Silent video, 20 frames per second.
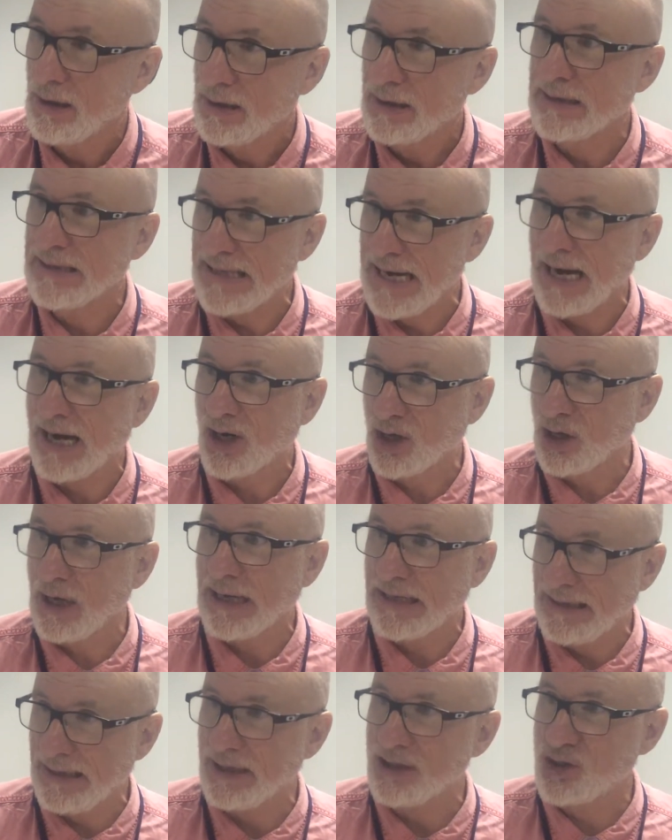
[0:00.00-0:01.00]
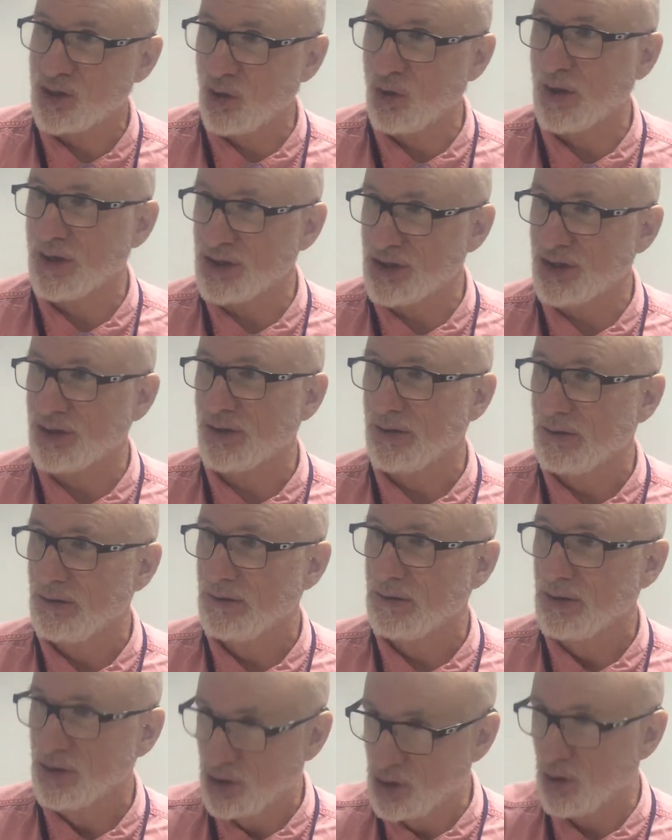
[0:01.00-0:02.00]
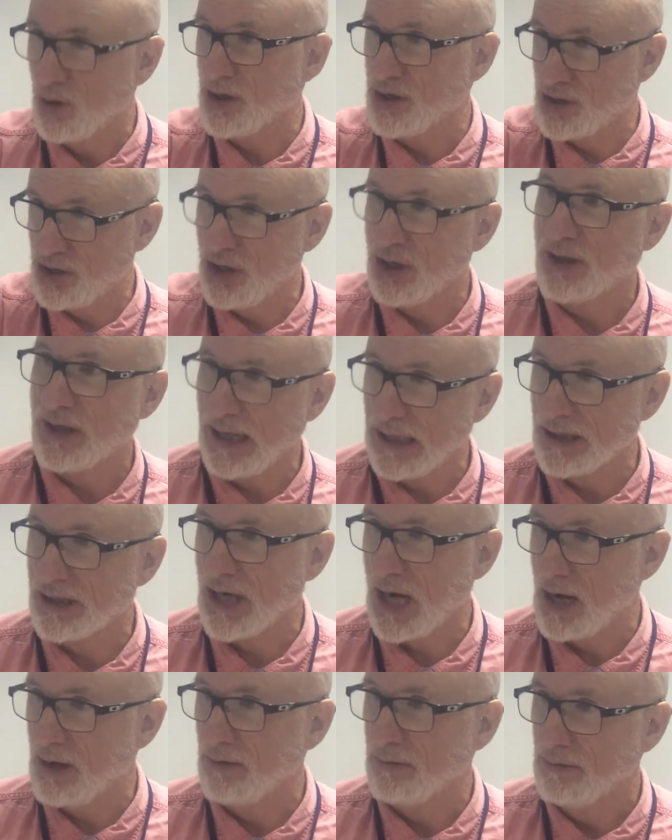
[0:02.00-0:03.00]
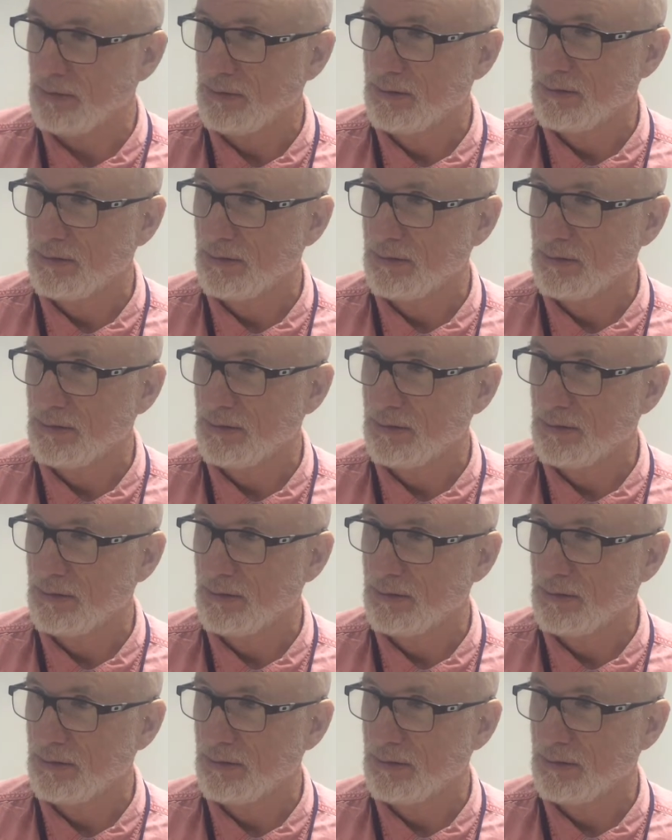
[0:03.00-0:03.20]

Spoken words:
Isn't that a good idea, George? George, do you think so?